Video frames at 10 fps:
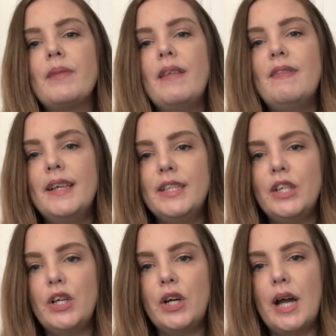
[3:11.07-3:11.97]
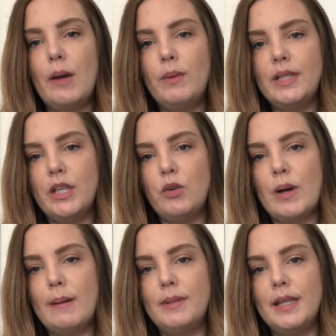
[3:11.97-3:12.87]
this year I went and
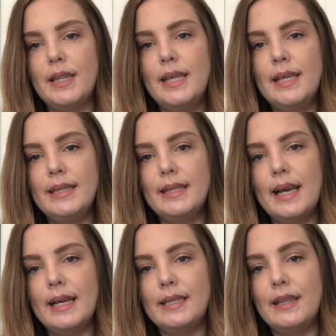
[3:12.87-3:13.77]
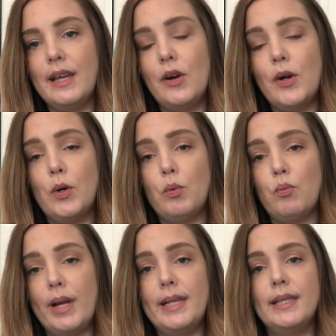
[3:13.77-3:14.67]
grabbed these, and they are
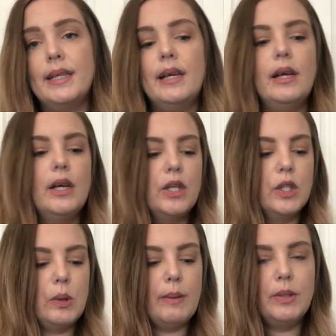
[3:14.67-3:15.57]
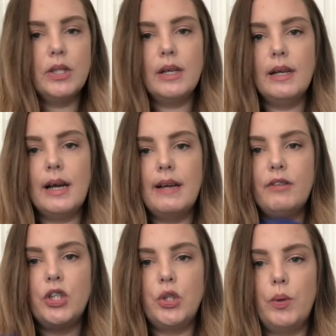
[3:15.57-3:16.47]
great. So I'm just gonna kind
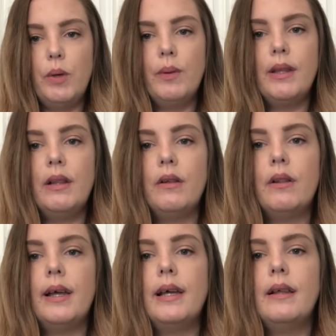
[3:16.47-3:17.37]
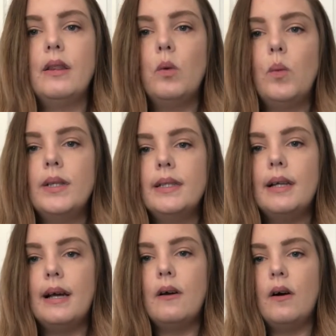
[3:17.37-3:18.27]
of show you what they look like. The ones
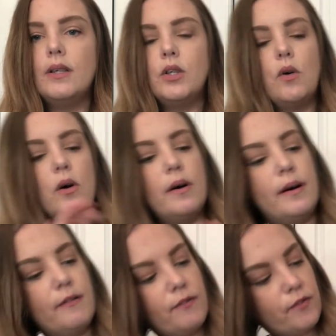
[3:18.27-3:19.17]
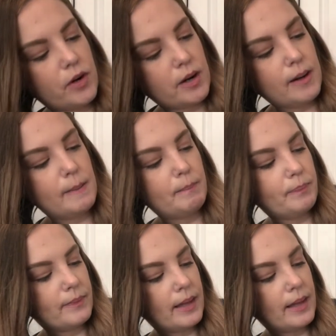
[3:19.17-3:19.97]
that I got are from